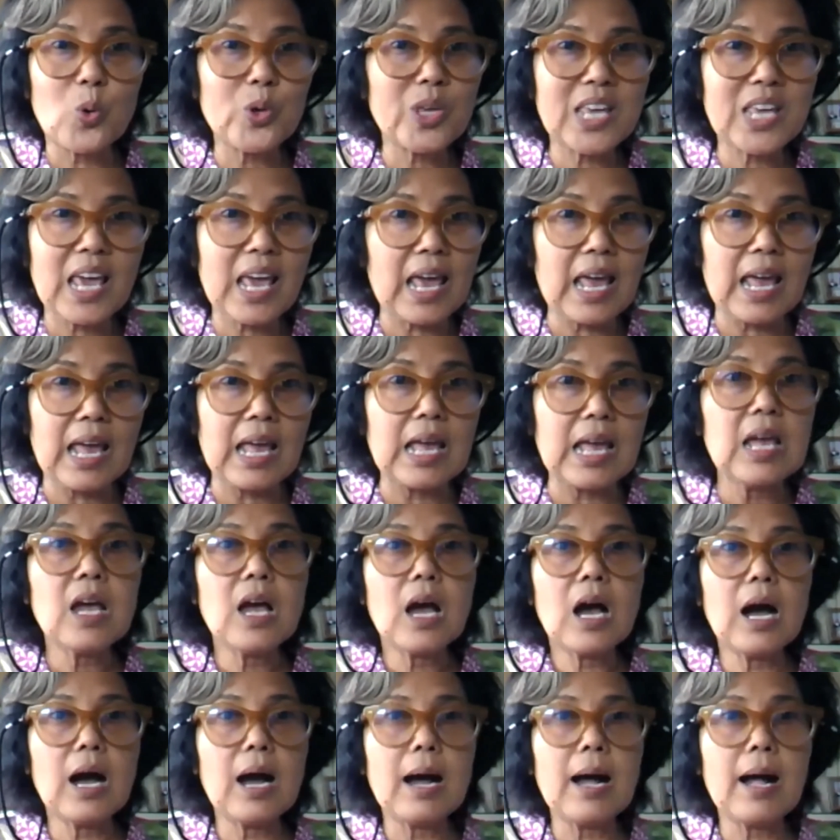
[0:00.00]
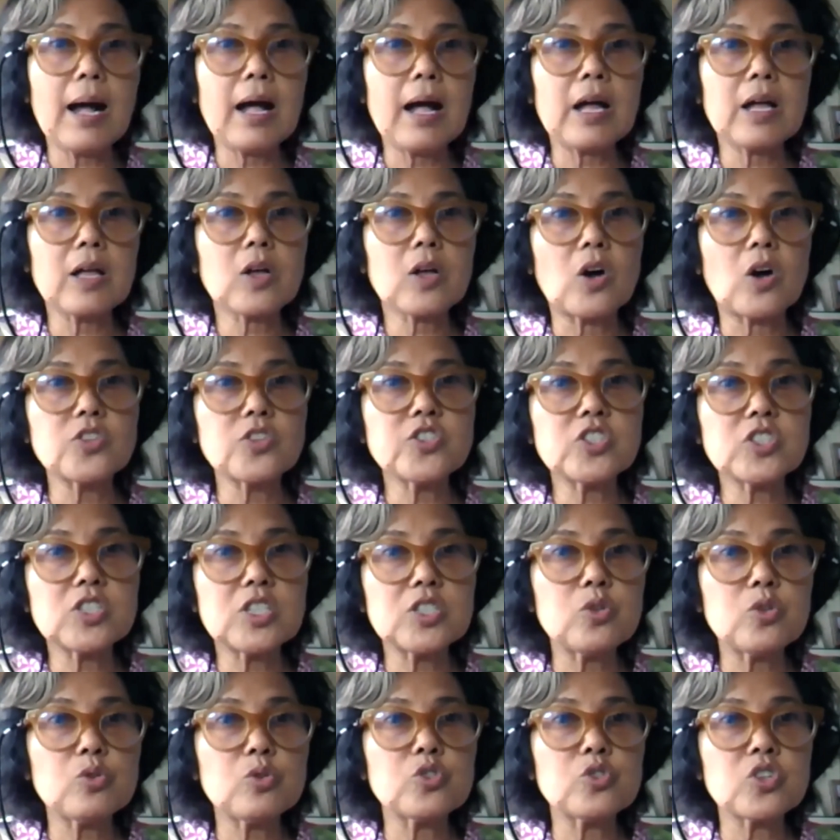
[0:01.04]
okay.
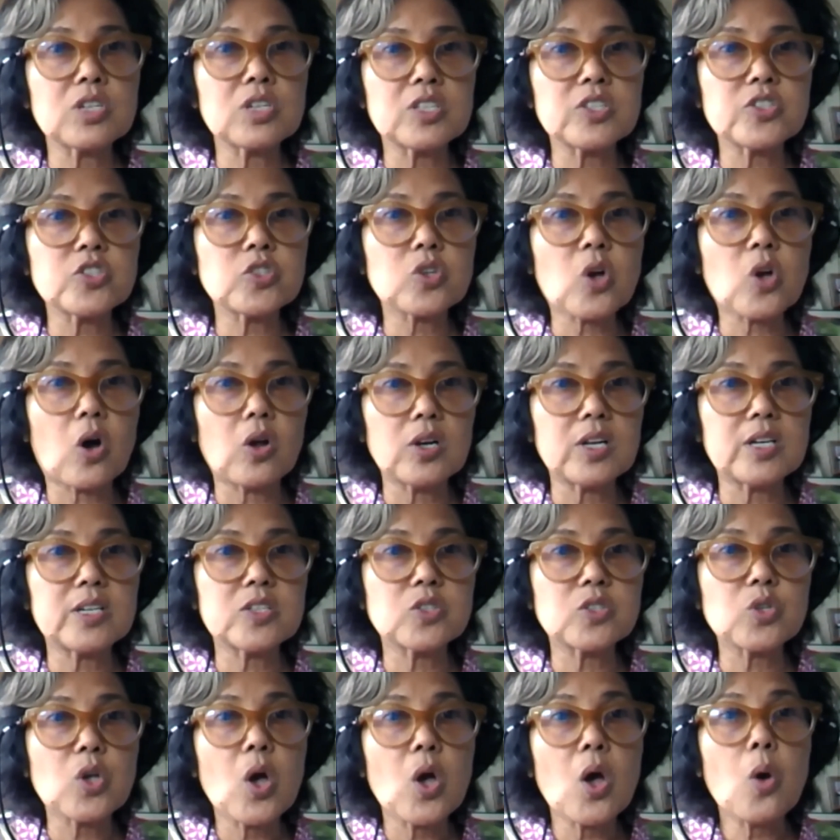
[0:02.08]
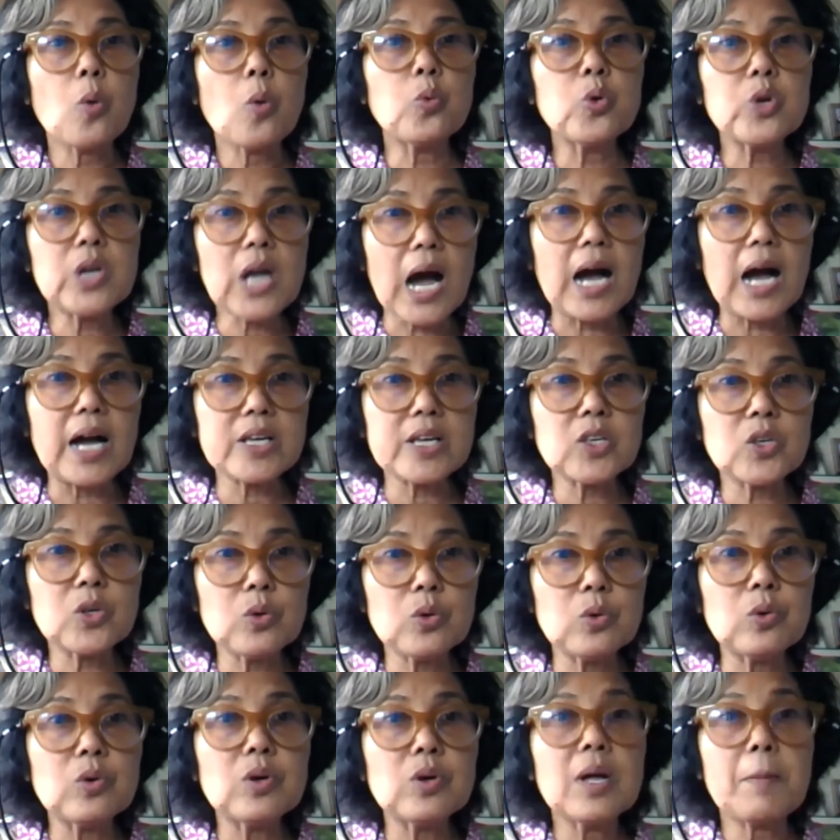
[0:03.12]
Constitutional scholars would
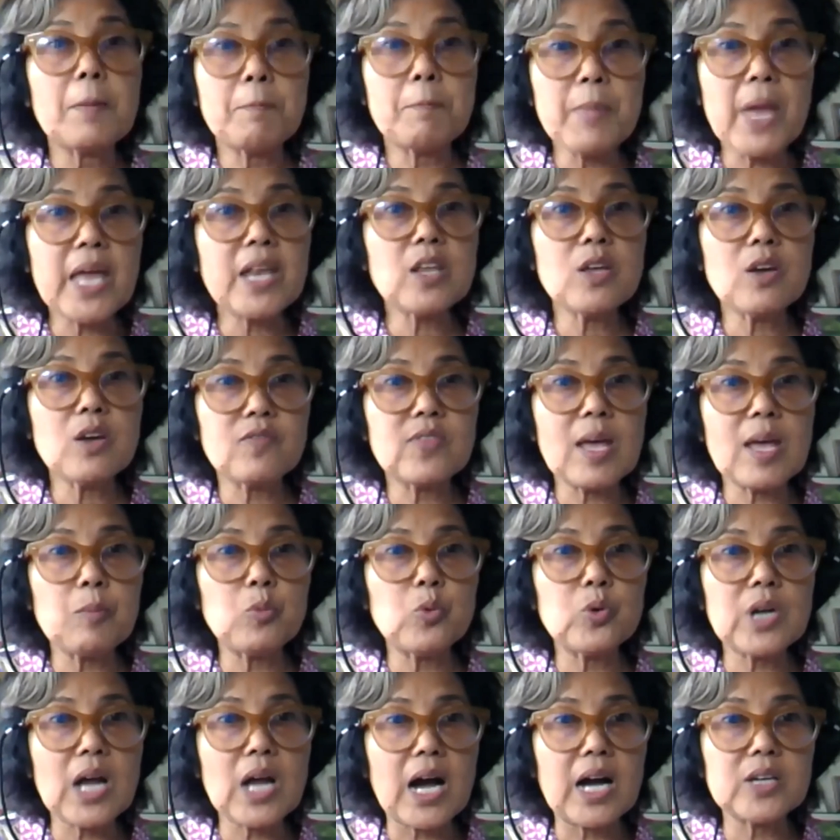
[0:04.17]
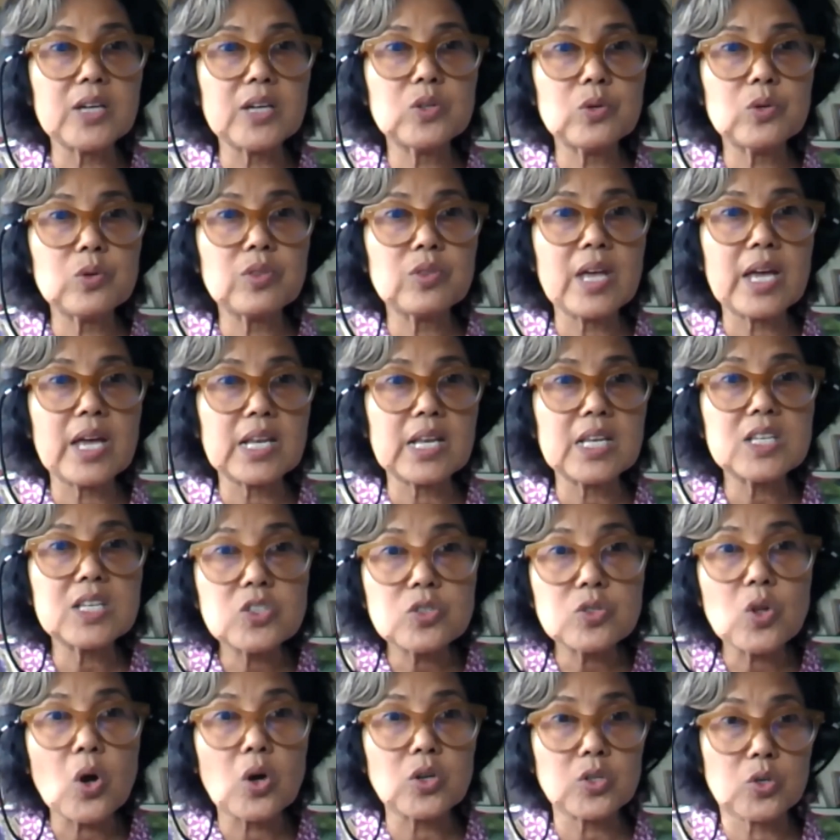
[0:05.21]
argue, many of them would argue that
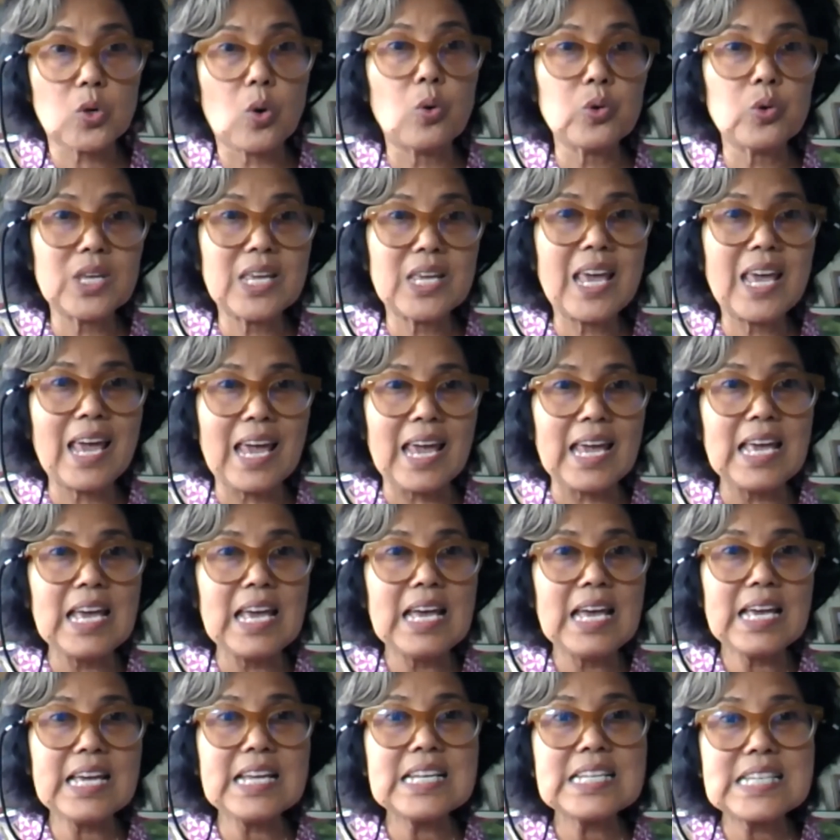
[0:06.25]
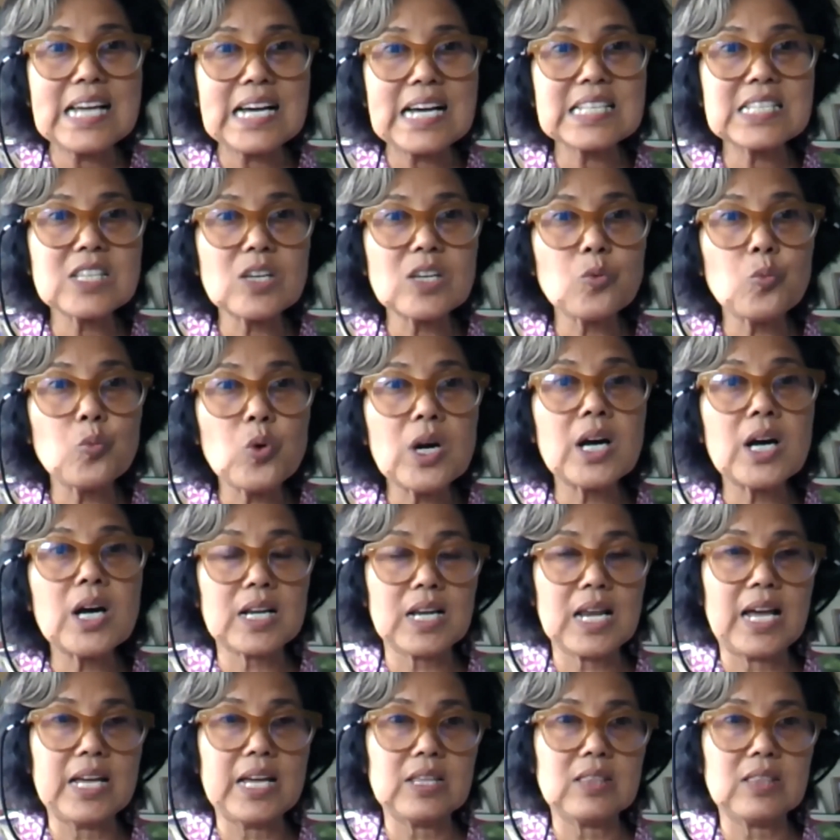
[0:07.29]
it's not okay. It doesn't work
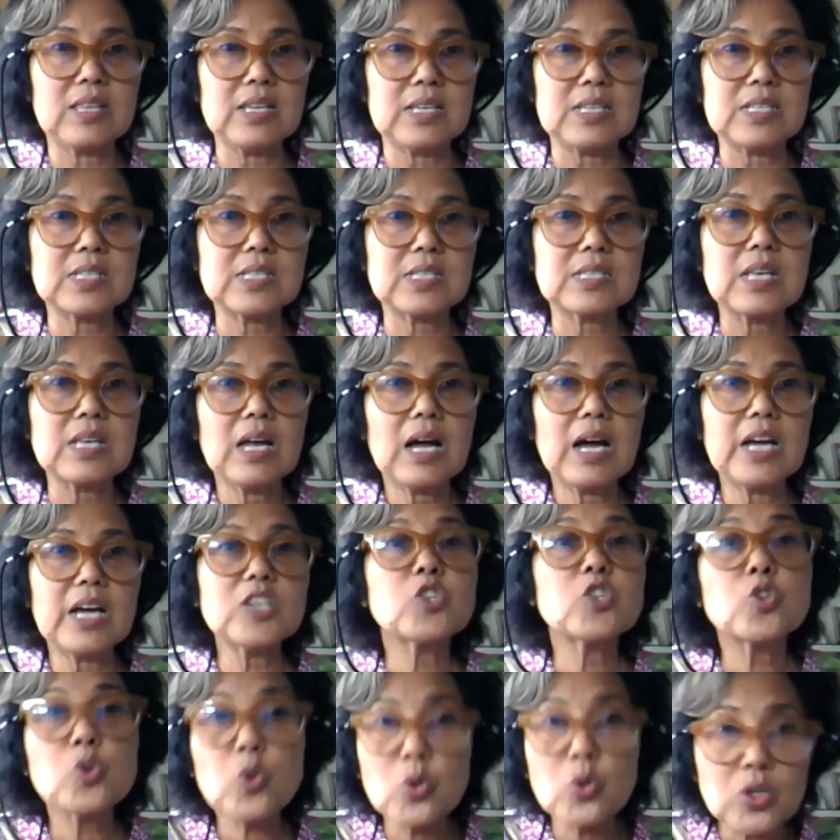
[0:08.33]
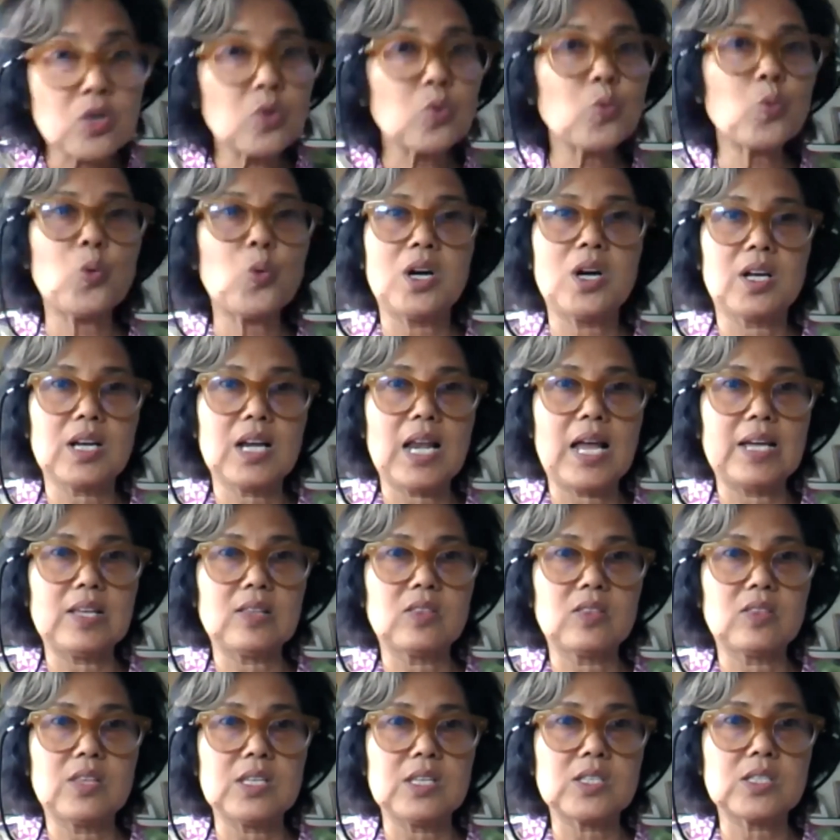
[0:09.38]
like this. It shouldn't work
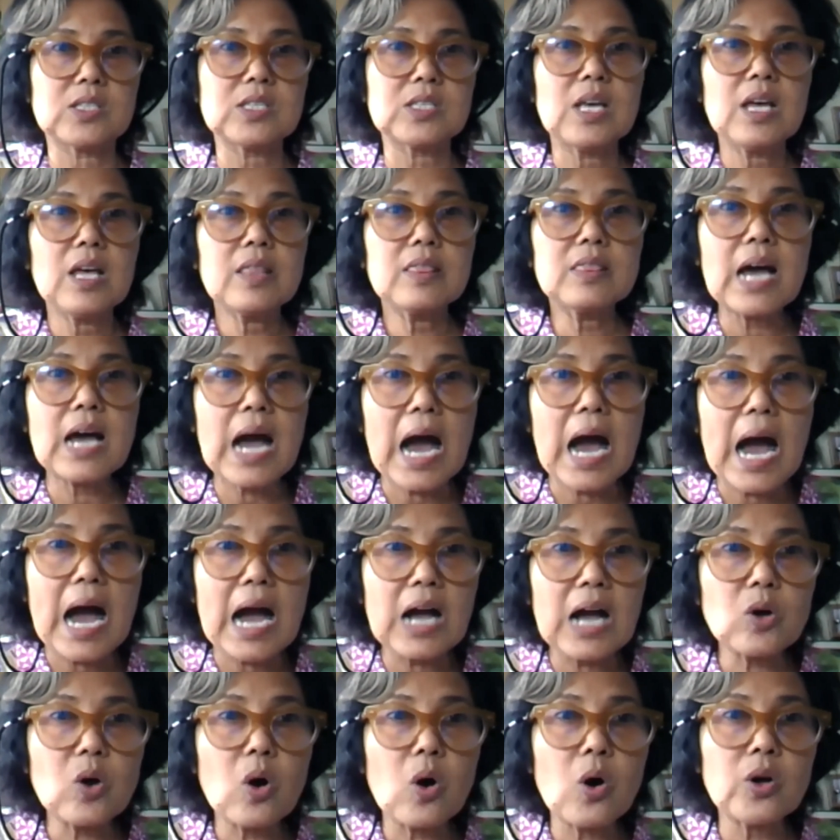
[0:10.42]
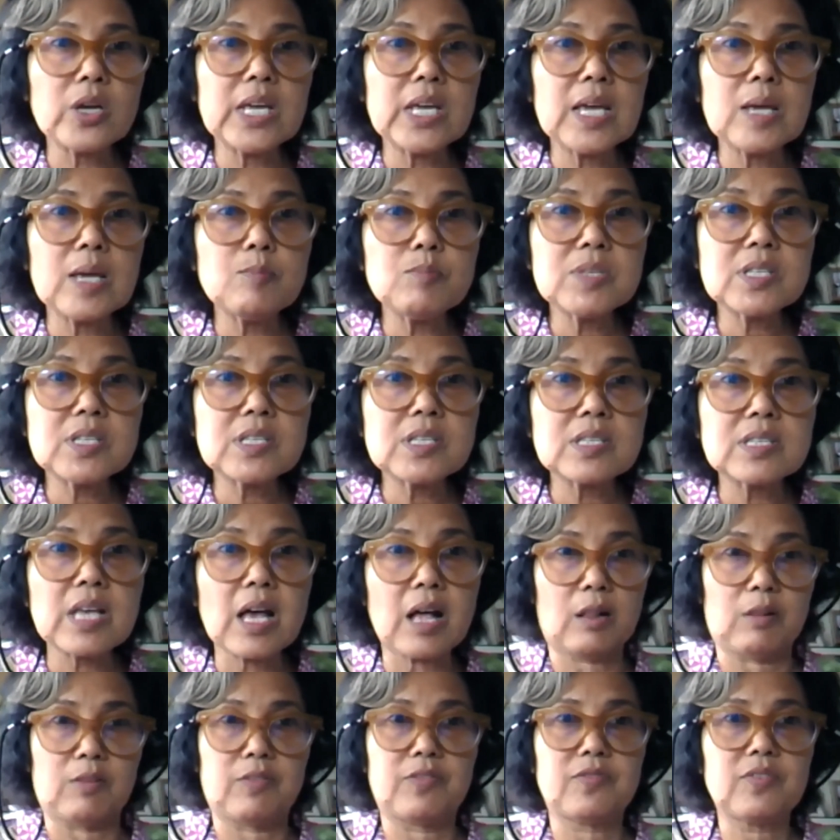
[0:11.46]
like this. The Agong
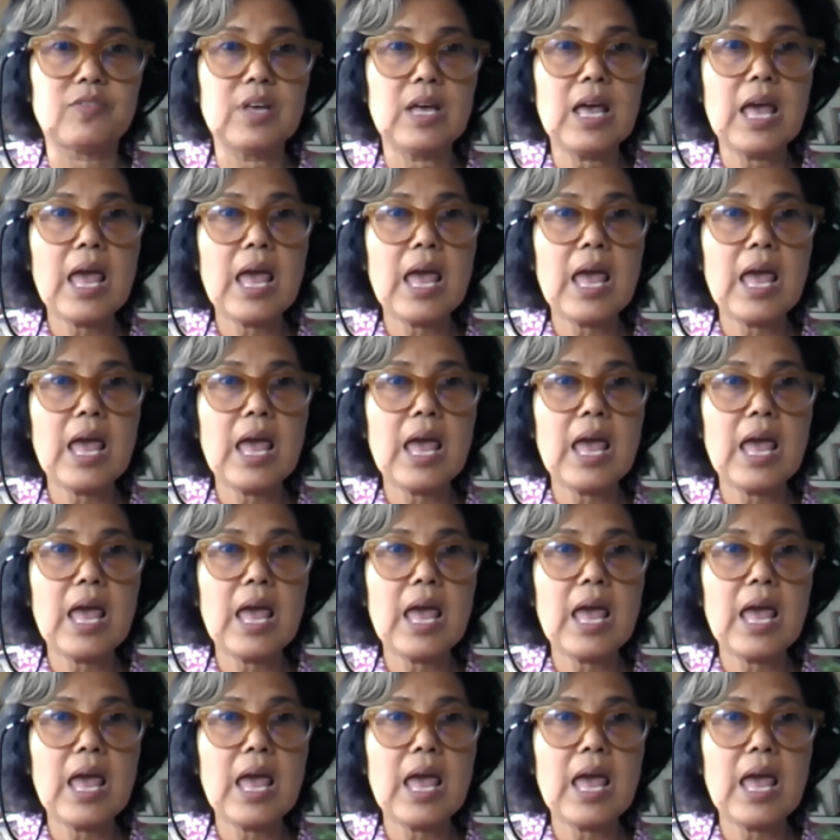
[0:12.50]
himself